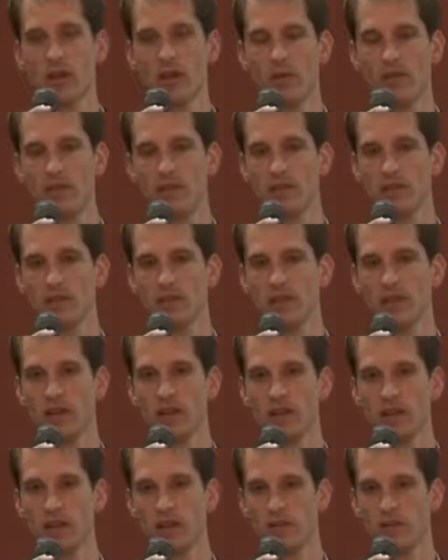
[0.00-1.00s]
companies
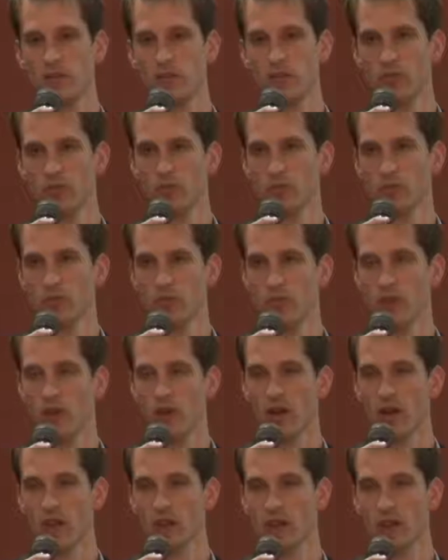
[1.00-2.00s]
and individuals through
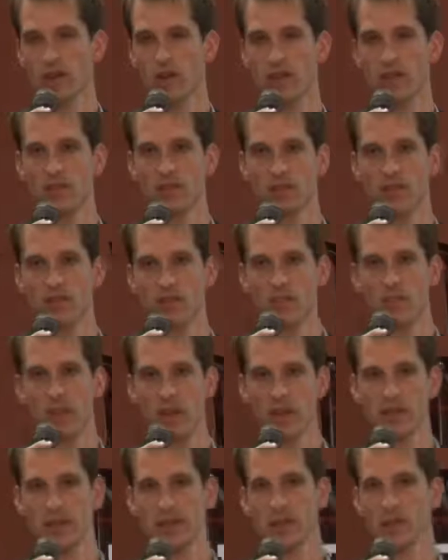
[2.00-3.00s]
understand the
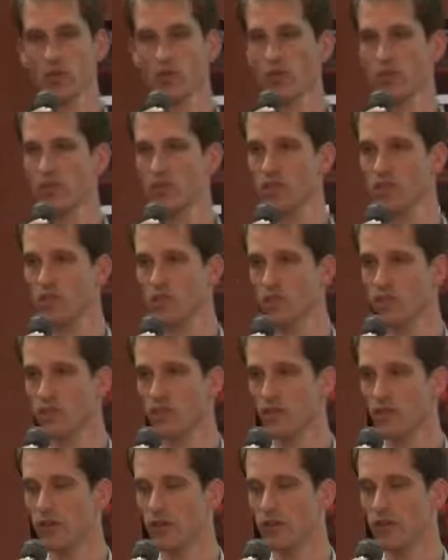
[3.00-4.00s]
basic principles
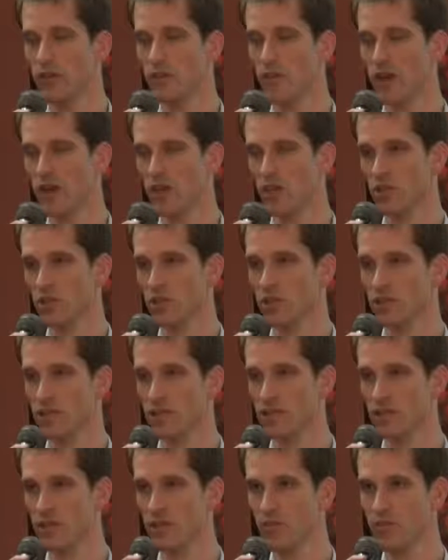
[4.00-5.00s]
of energy management
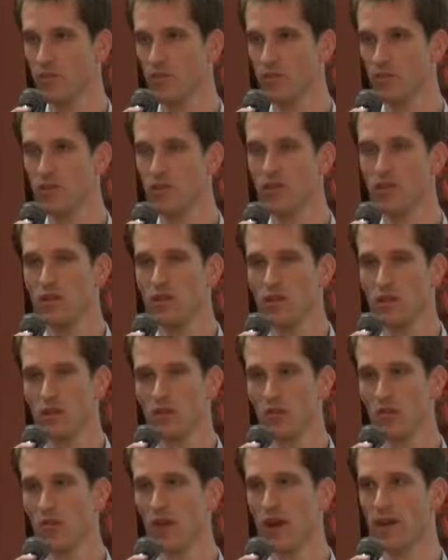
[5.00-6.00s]
systems
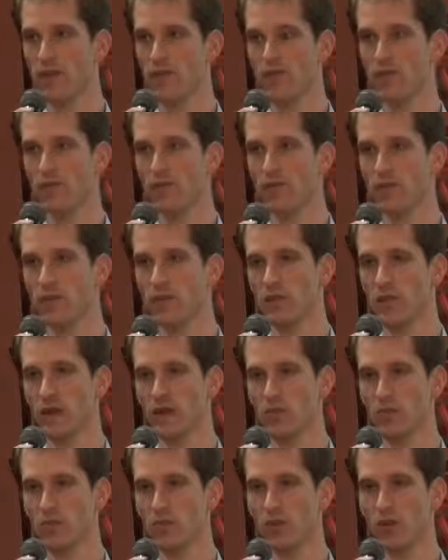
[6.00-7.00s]
through ISO
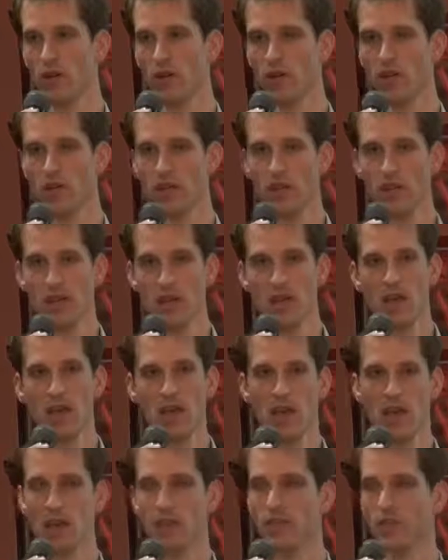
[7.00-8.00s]
50001
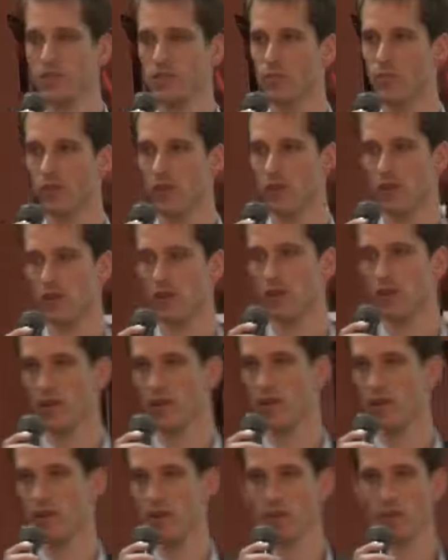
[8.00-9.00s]
and the Superior
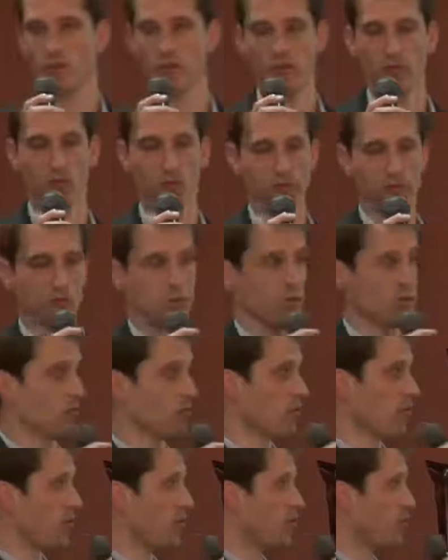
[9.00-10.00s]
Energy Performance
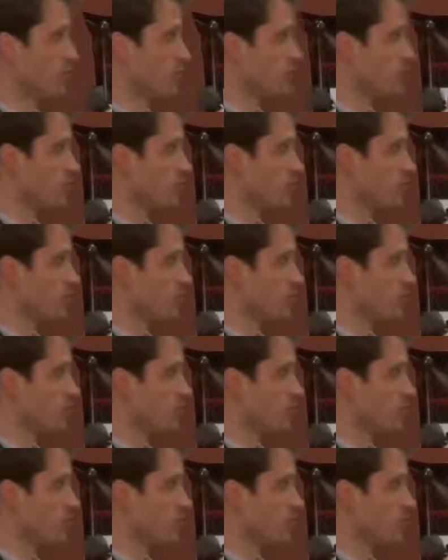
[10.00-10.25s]
Program.